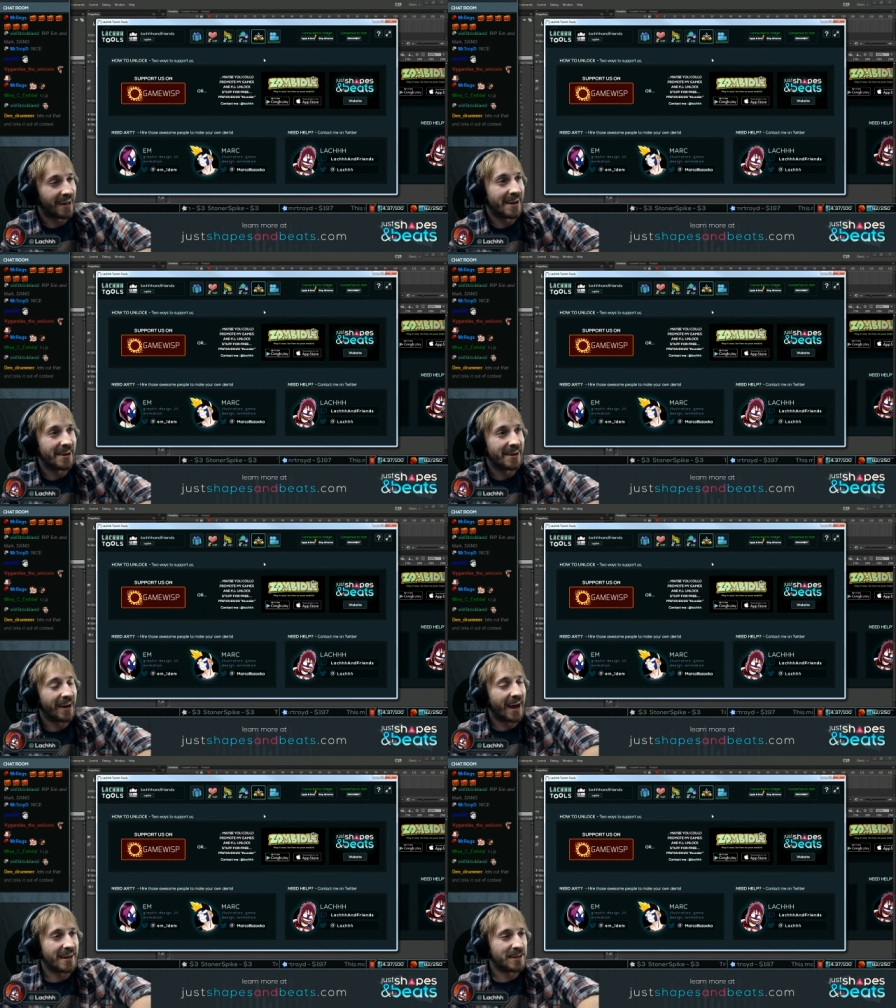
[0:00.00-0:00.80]
Uh,
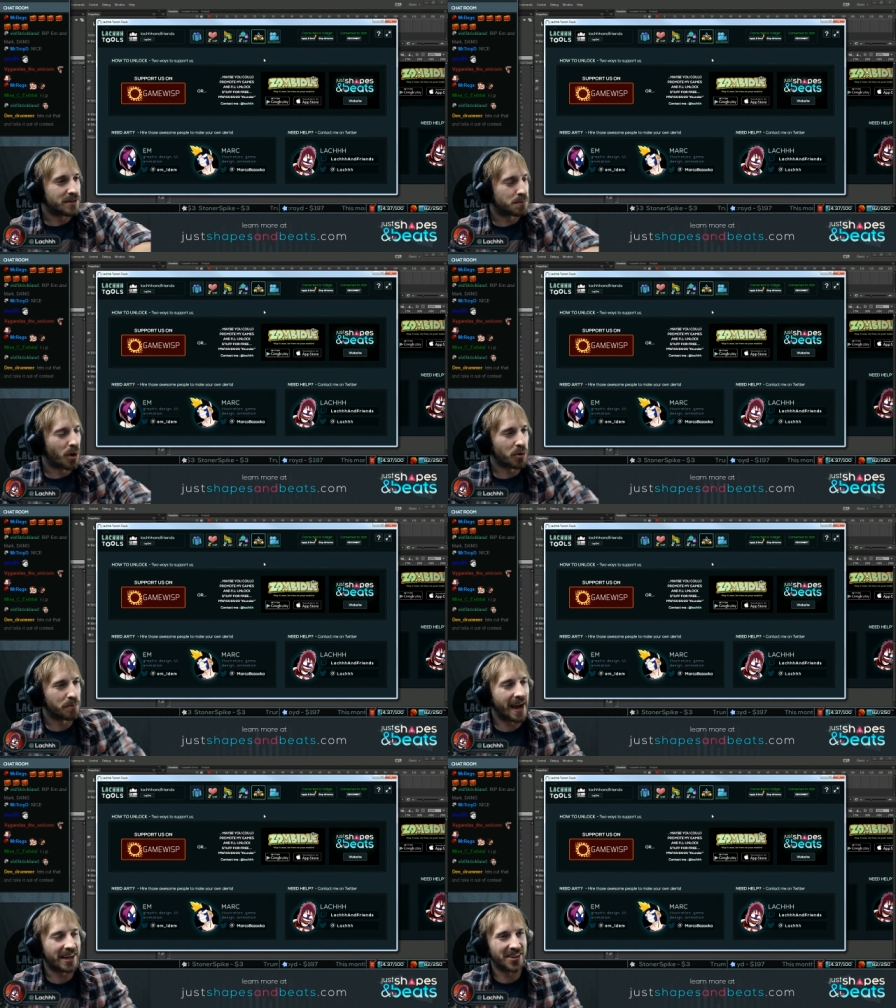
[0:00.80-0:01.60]
I spoke with
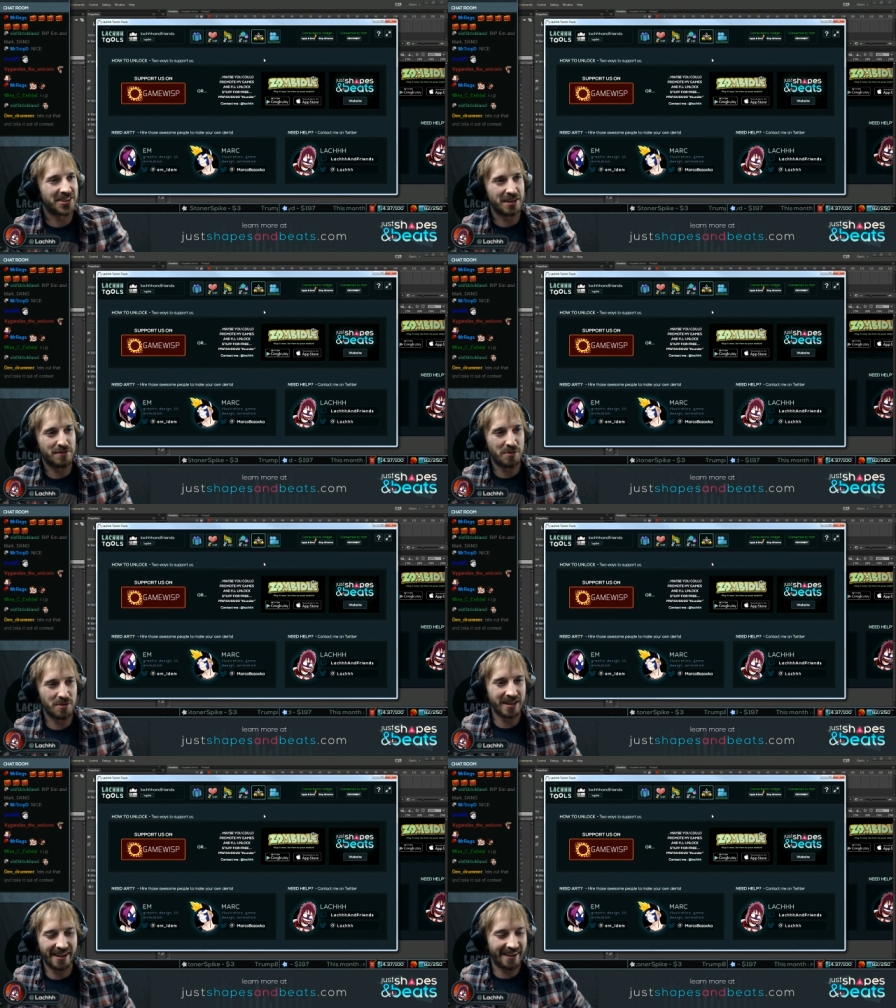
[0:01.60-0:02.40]
my accountant
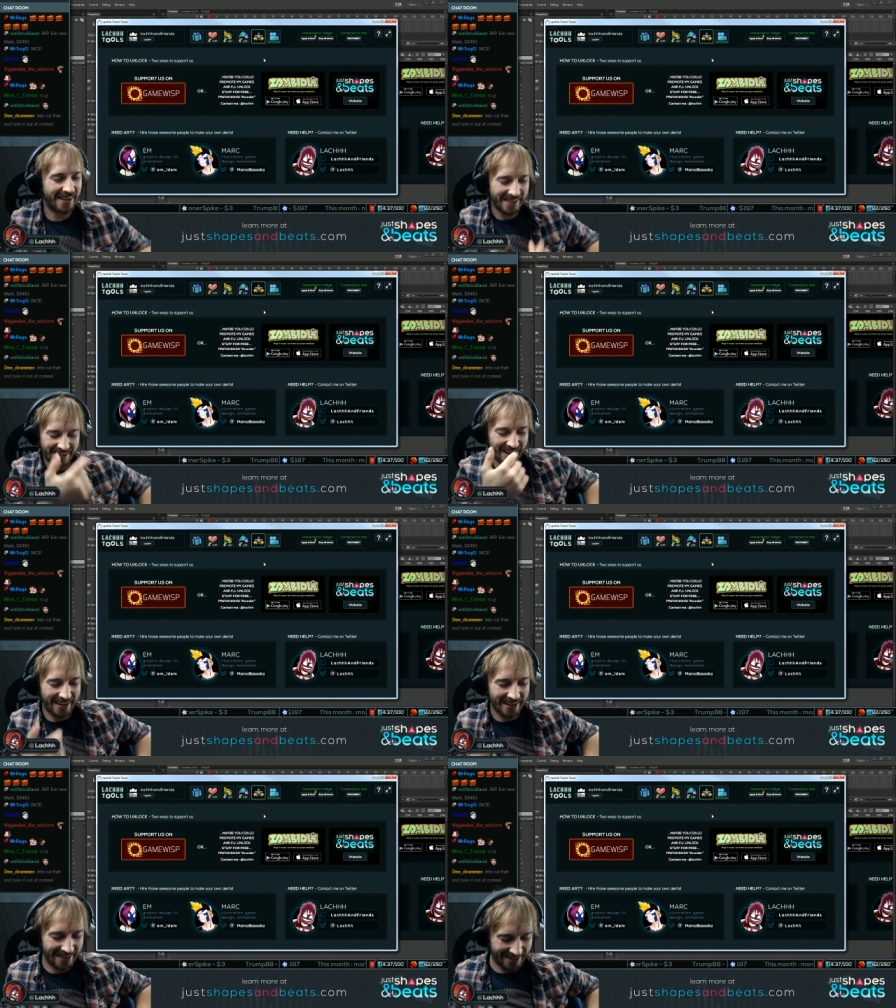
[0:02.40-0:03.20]
very uh,
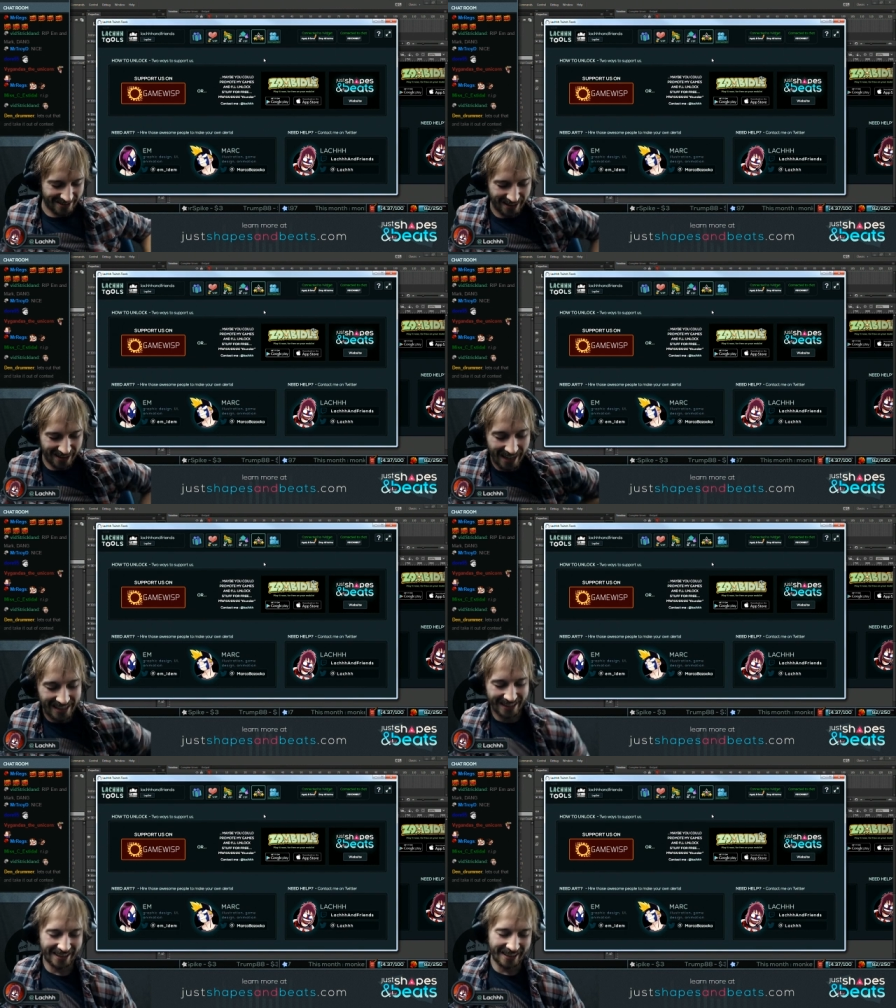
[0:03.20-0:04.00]
uh,
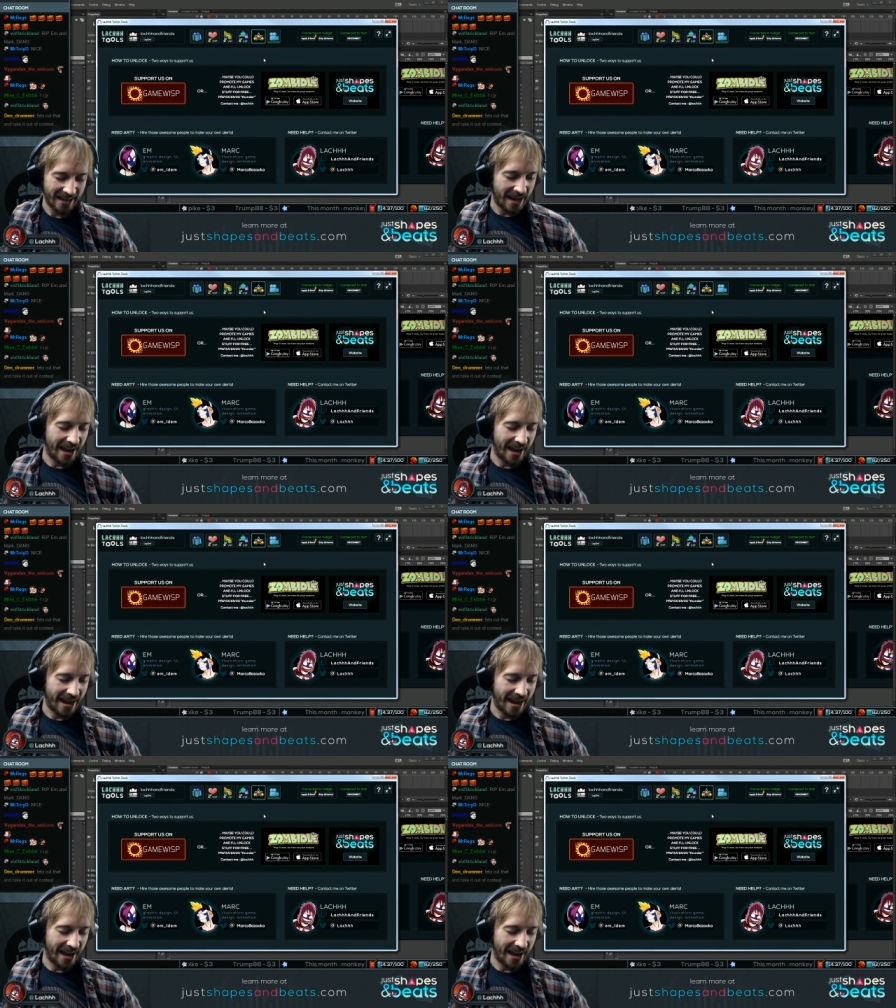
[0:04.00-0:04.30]
lately,